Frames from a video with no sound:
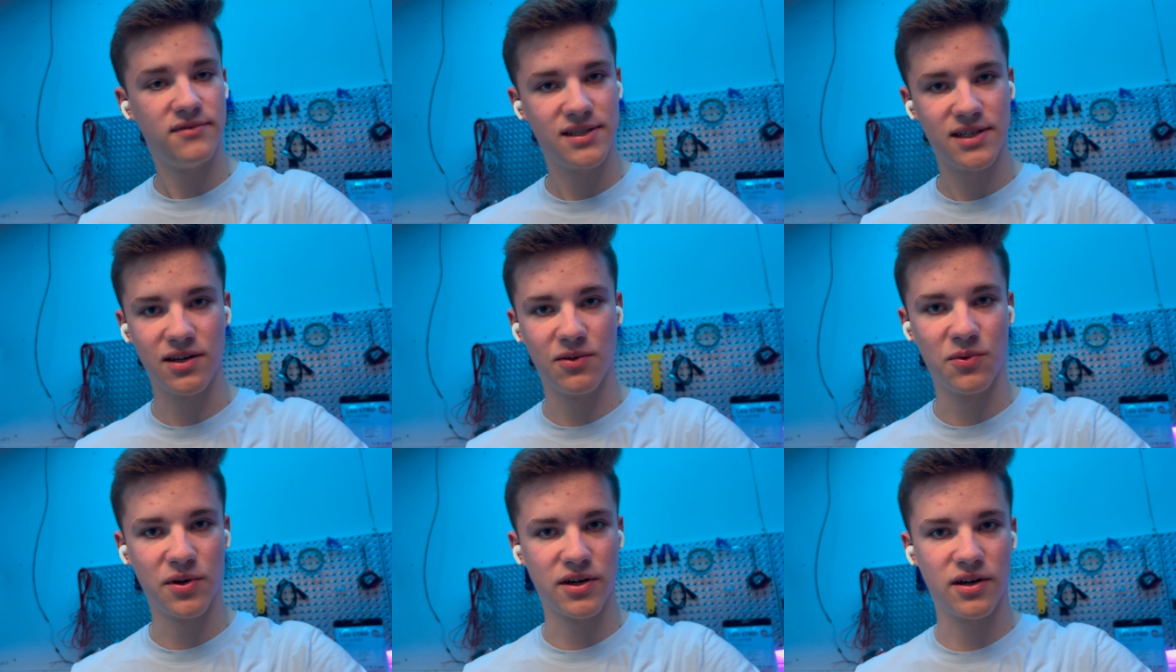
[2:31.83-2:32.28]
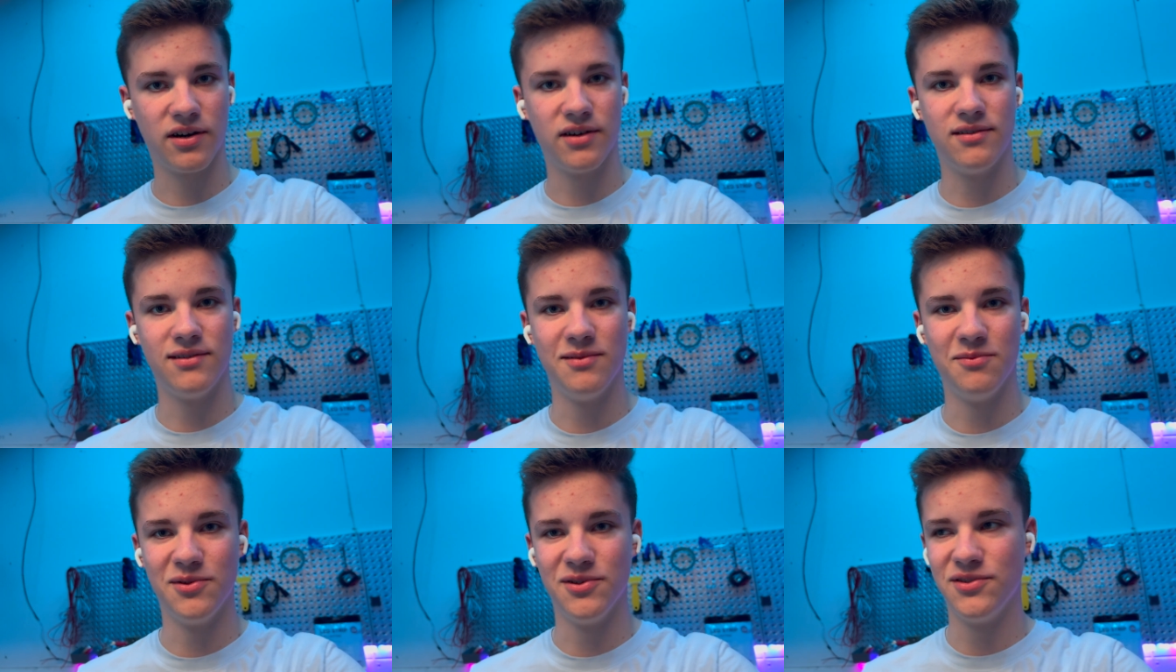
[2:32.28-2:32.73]
it's going to work
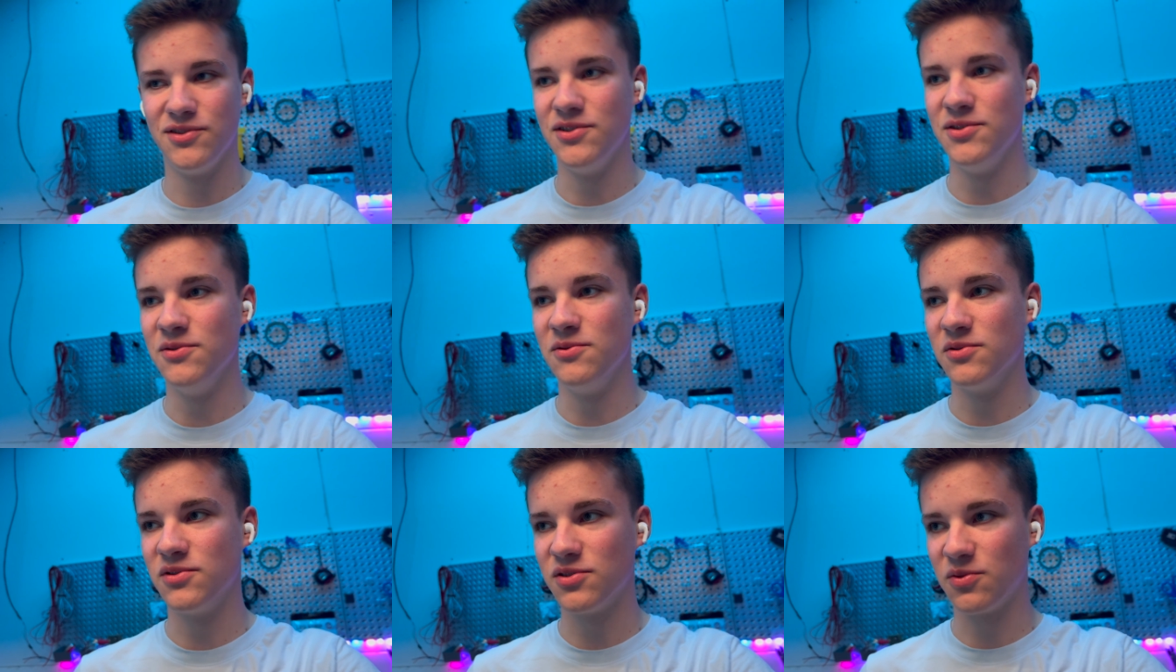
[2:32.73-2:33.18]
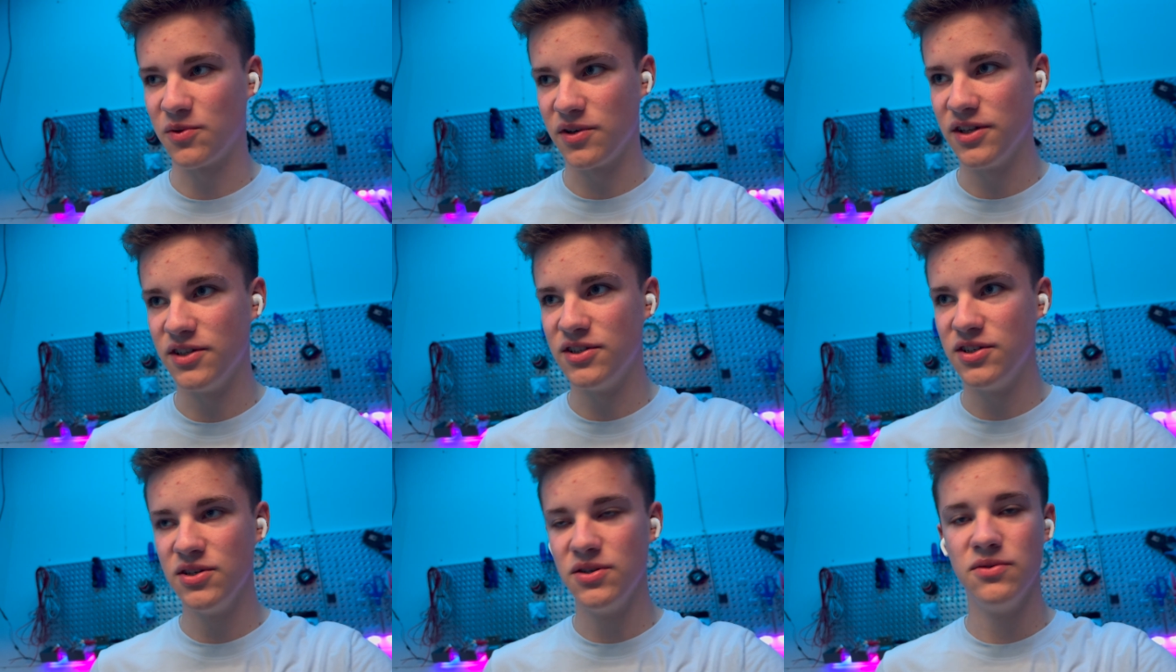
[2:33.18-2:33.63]
on Ubuntu
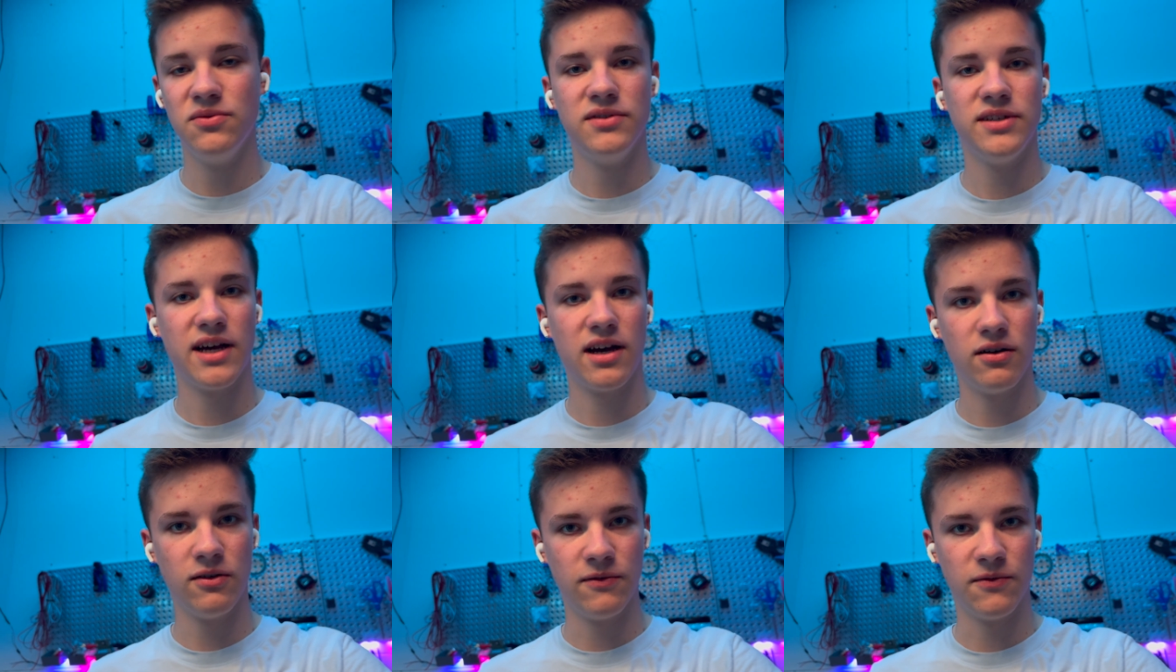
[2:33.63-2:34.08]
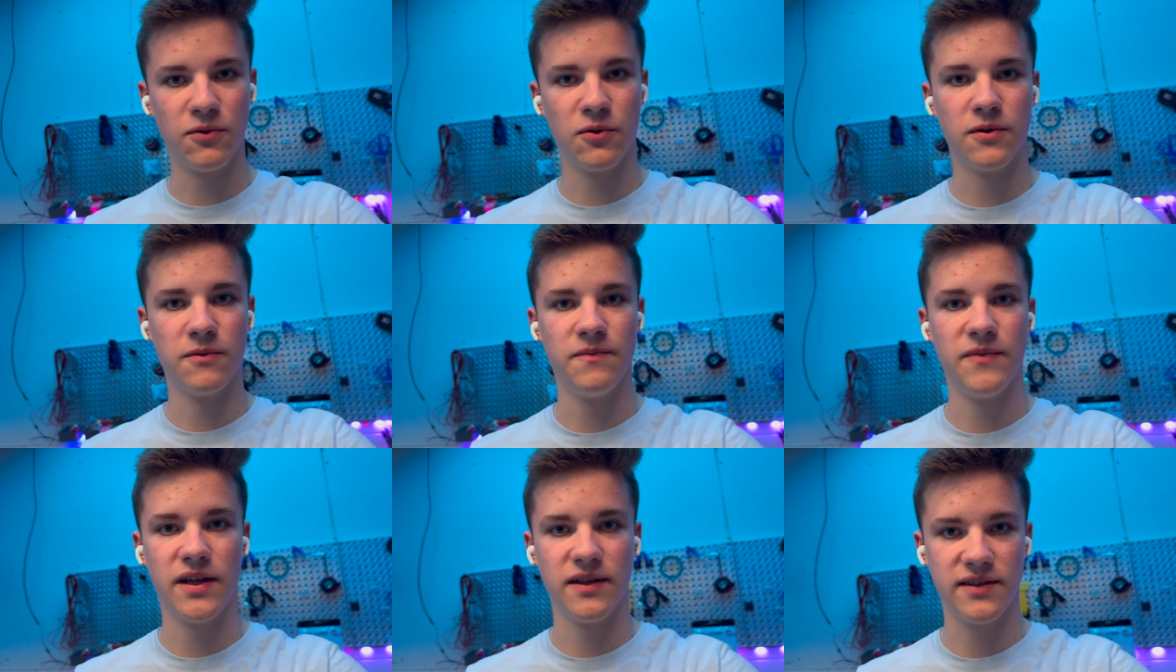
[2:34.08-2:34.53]

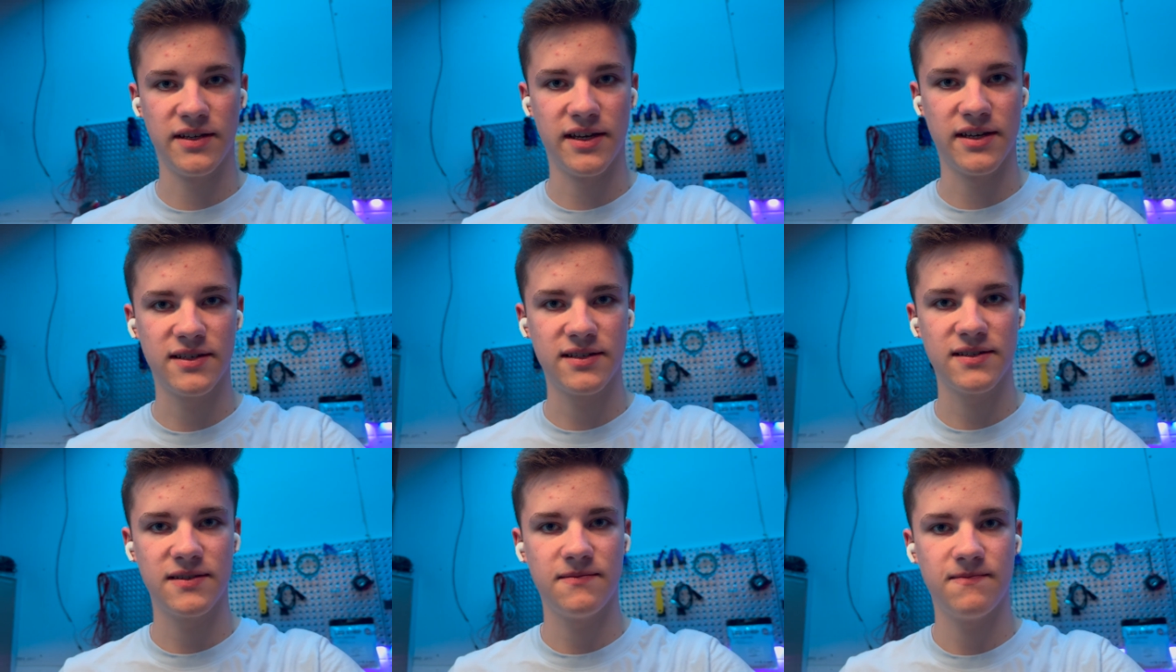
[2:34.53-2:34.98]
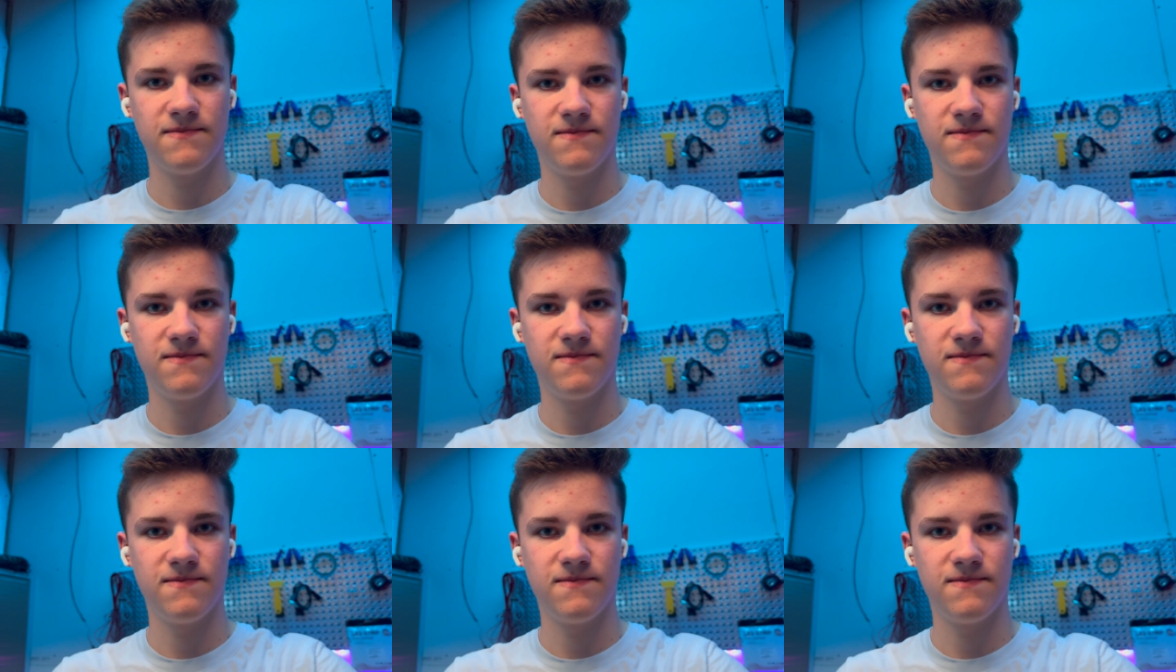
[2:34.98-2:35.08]
22.04 LTS.